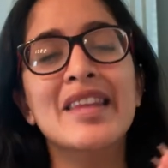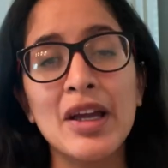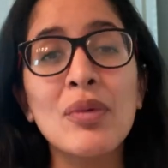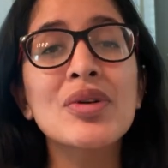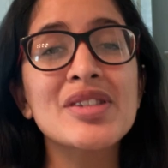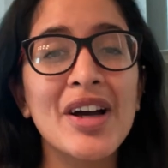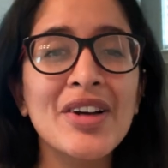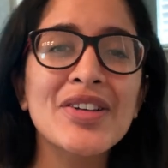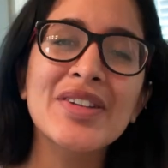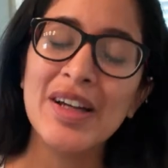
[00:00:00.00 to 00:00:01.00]
They will
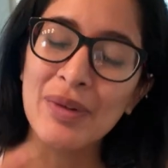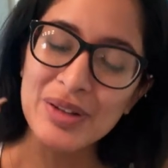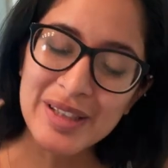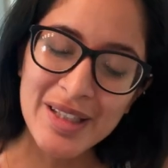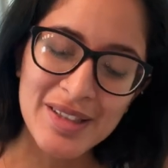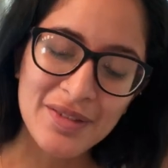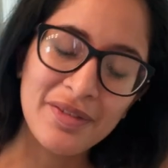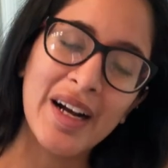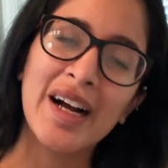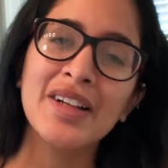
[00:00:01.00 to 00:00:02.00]
tell you, they will
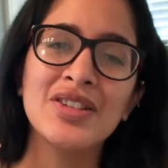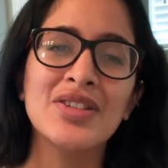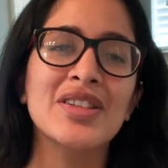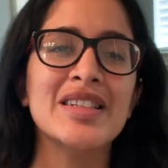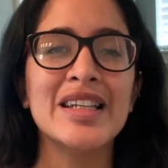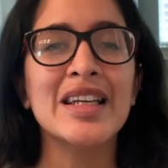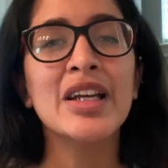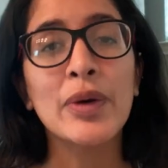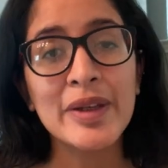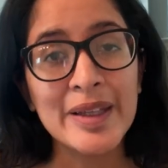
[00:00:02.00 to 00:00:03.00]
testify to the
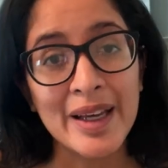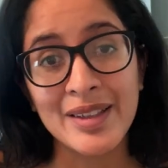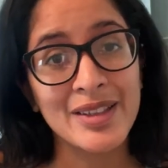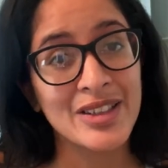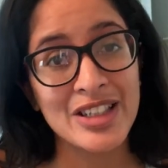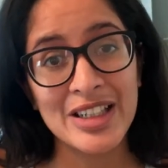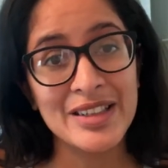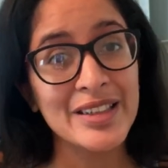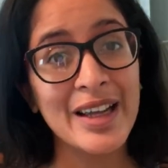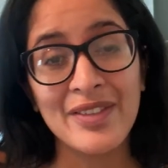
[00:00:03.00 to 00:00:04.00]
T. Yes, she
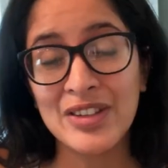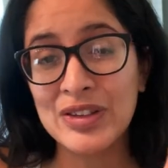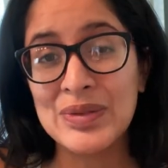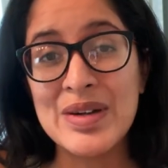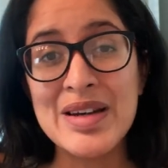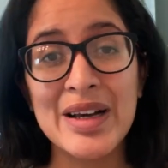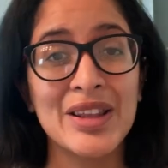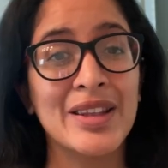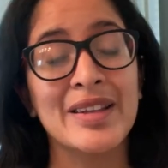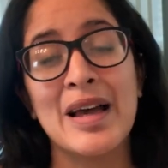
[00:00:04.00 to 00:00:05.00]
didn't have to do
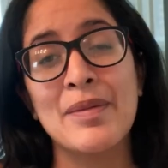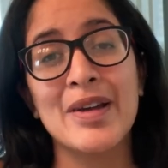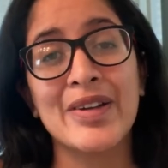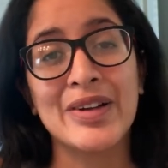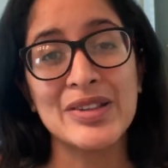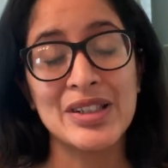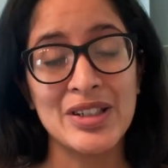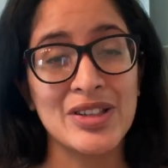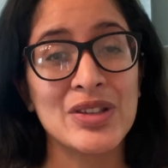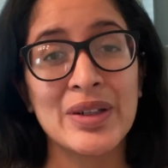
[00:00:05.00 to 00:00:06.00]
nothing. That baby goes
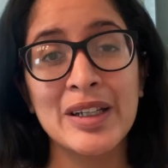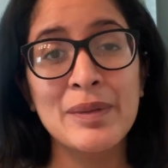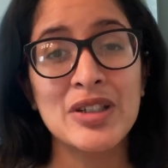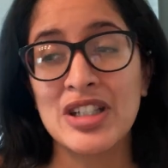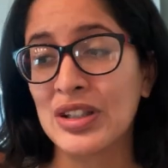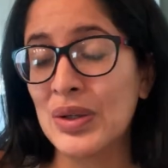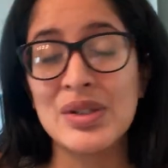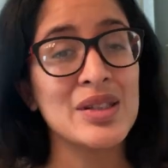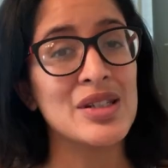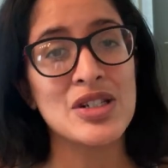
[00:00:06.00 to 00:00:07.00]
into his crib, she
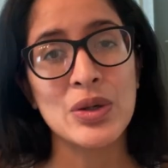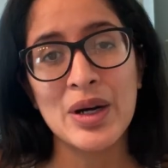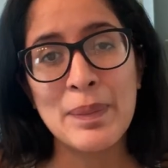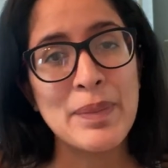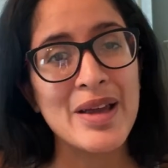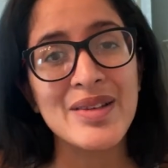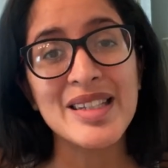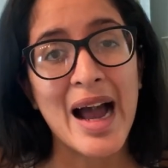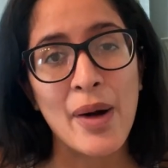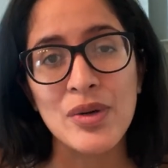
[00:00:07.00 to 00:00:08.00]
closes the door,
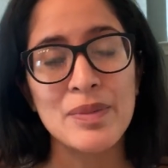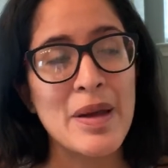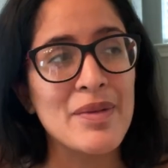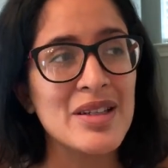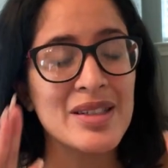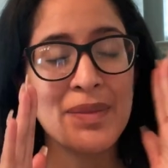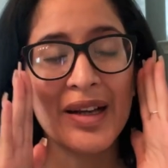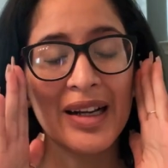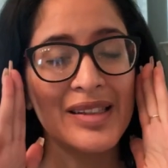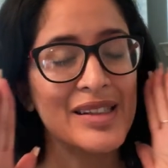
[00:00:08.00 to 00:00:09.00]
baby's out. Baby doesn't
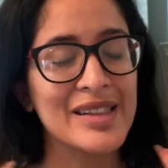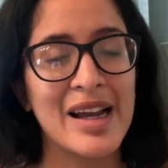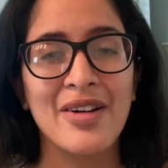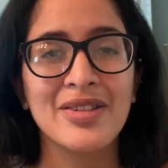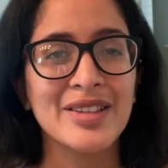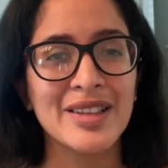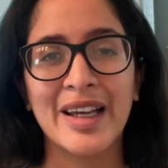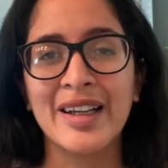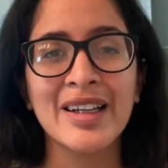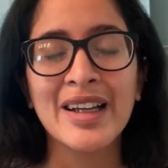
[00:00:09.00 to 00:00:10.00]
make a sound.
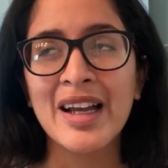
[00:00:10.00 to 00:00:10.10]
Like,